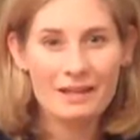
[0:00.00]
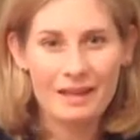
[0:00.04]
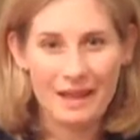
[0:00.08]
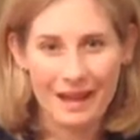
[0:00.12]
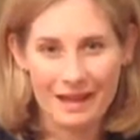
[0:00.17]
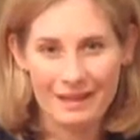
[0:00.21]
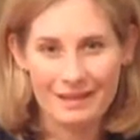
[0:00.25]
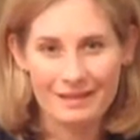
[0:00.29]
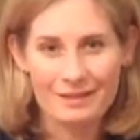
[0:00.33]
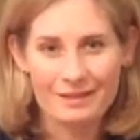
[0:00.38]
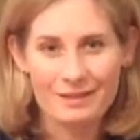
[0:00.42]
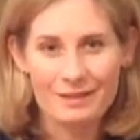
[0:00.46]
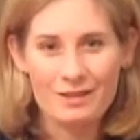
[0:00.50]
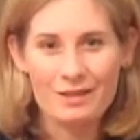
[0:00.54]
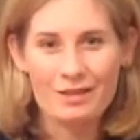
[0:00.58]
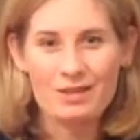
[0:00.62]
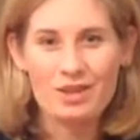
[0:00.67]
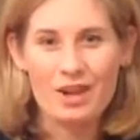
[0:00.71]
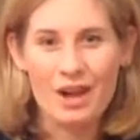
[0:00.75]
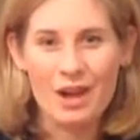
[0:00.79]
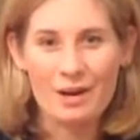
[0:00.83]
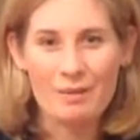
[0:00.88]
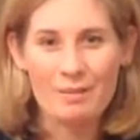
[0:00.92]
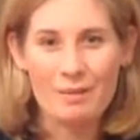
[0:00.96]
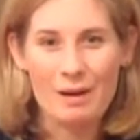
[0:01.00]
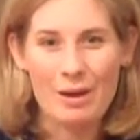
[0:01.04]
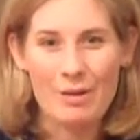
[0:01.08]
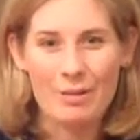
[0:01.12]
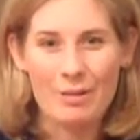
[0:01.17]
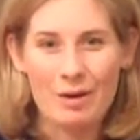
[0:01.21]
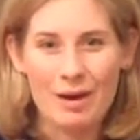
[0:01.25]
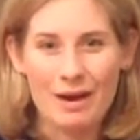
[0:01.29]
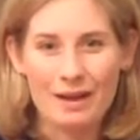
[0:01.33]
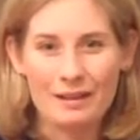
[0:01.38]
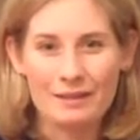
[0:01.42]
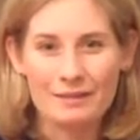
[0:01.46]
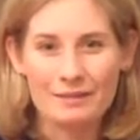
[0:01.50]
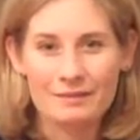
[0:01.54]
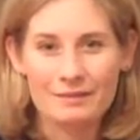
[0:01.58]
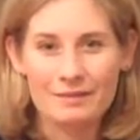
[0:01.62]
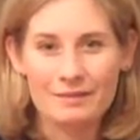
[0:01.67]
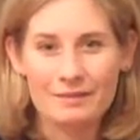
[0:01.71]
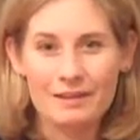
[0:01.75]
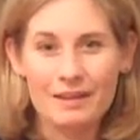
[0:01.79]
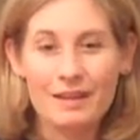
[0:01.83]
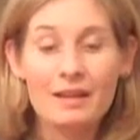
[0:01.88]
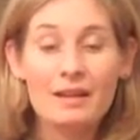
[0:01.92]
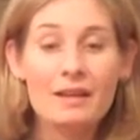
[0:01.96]
again to chat about wine.
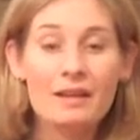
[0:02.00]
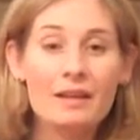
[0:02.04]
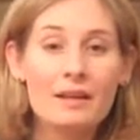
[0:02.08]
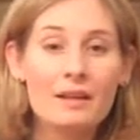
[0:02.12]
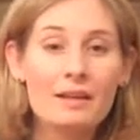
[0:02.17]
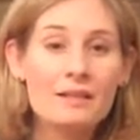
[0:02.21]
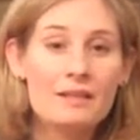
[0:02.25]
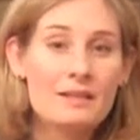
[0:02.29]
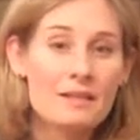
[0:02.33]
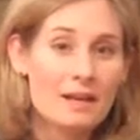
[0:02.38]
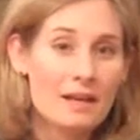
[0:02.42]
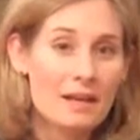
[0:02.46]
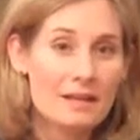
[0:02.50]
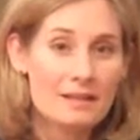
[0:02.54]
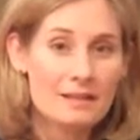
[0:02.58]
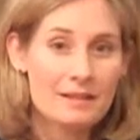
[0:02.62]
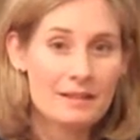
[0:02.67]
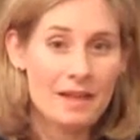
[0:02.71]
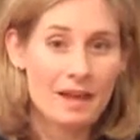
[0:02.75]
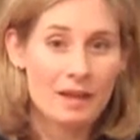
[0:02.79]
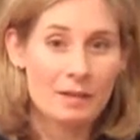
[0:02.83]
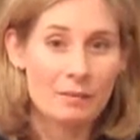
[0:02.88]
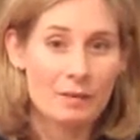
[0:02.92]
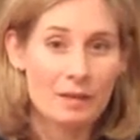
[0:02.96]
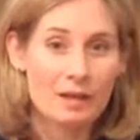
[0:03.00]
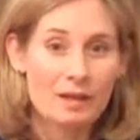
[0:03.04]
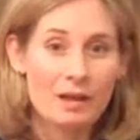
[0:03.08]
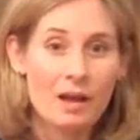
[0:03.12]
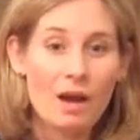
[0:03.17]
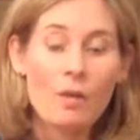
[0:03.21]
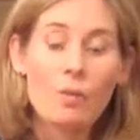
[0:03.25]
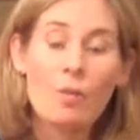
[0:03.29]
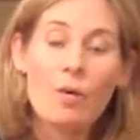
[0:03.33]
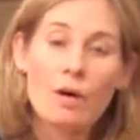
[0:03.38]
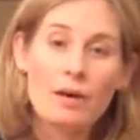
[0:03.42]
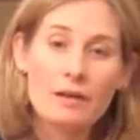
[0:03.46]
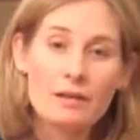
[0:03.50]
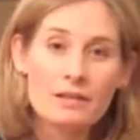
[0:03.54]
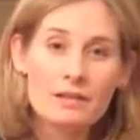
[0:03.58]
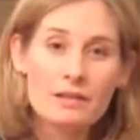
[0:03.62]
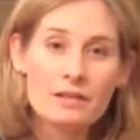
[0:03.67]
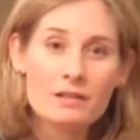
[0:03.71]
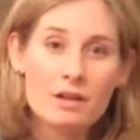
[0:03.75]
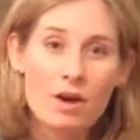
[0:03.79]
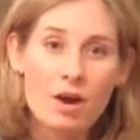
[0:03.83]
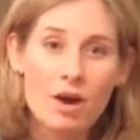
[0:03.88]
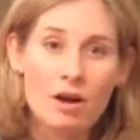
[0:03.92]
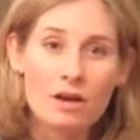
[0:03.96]
In today's segment, I wanted
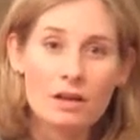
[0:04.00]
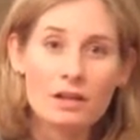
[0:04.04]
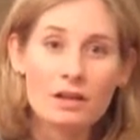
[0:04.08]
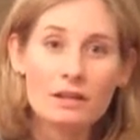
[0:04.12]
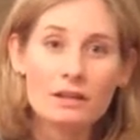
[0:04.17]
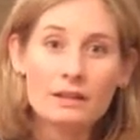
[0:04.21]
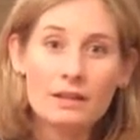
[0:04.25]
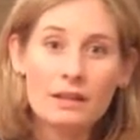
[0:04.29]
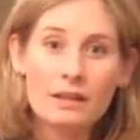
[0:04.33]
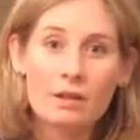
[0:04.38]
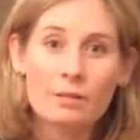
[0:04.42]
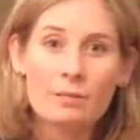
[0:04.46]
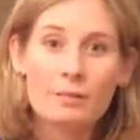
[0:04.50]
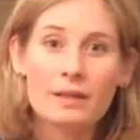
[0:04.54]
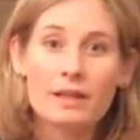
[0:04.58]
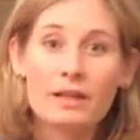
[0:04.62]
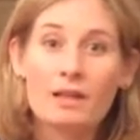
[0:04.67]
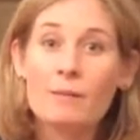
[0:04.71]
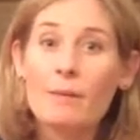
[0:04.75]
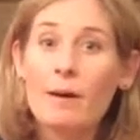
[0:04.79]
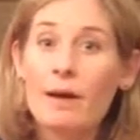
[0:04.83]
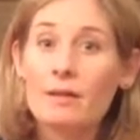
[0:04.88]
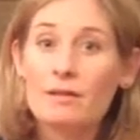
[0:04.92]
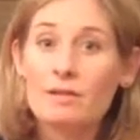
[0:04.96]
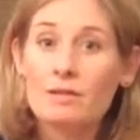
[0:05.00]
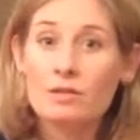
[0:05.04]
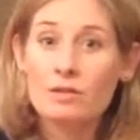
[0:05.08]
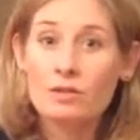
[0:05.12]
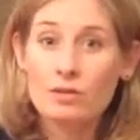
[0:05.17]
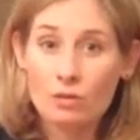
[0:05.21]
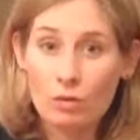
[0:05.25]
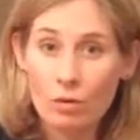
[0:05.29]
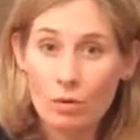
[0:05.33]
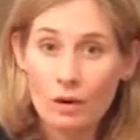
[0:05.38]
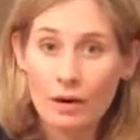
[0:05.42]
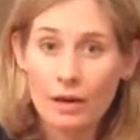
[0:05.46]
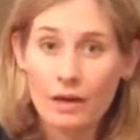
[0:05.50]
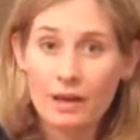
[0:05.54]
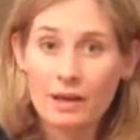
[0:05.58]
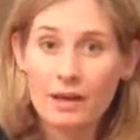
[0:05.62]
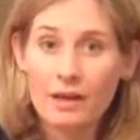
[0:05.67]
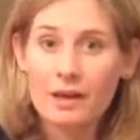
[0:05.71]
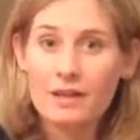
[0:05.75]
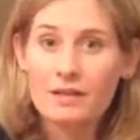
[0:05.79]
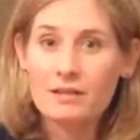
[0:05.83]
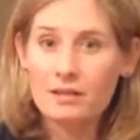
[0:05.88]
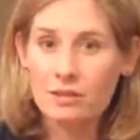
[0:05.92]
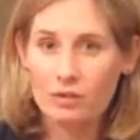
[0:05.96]
to talk a little bit about
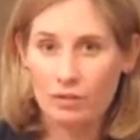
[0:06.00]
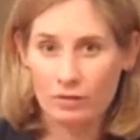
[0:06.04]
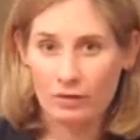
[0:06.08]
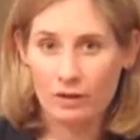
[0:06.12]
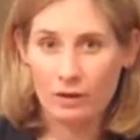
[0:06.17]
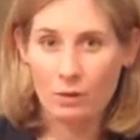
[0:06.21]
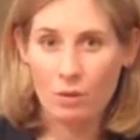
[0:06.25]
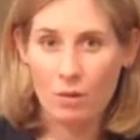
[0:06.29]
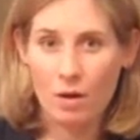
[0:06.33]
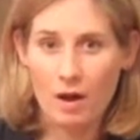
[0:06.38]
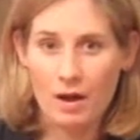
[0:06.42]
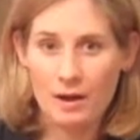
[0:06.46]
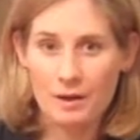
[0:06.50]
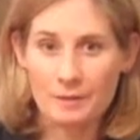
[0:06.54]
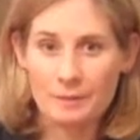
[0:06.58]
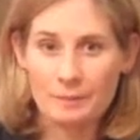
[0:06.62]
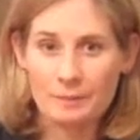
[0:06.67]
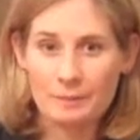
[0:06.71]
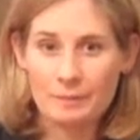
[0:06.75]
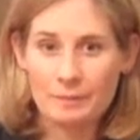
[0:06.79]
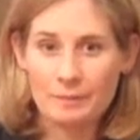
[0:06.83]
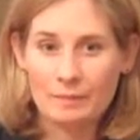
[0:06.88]
storing and serving wine.